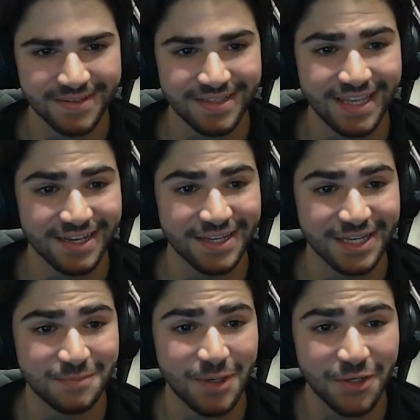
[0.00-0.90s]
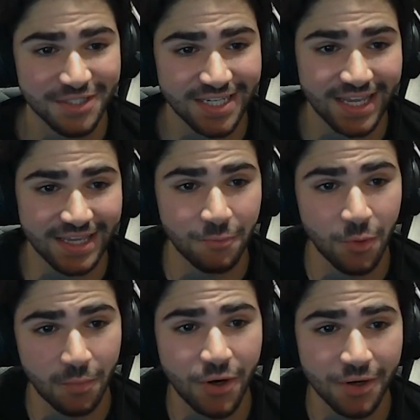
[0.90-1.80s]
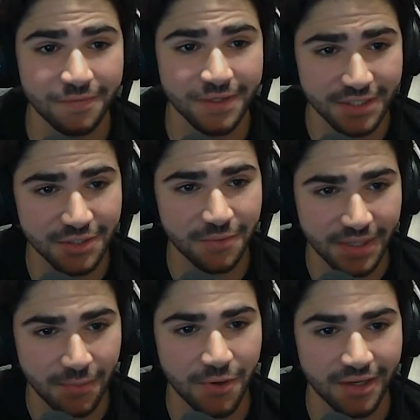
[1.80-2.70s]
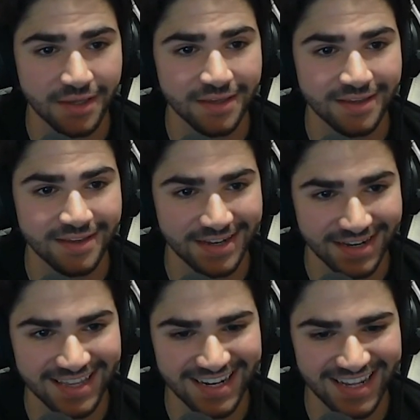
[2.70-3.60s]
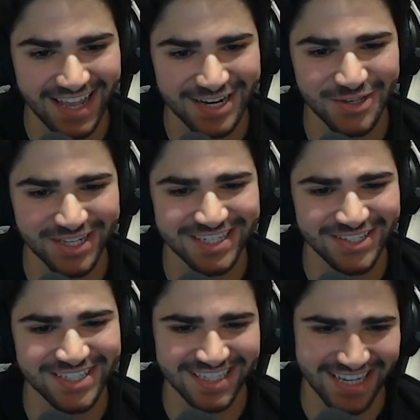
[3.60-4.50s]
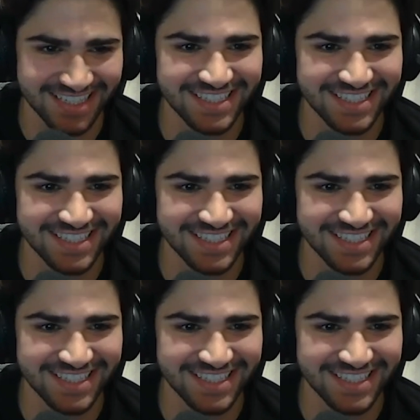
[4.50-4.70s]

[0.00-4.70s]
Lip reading: Yeah, it's better to say, well, part of it is already working, and and you can yes.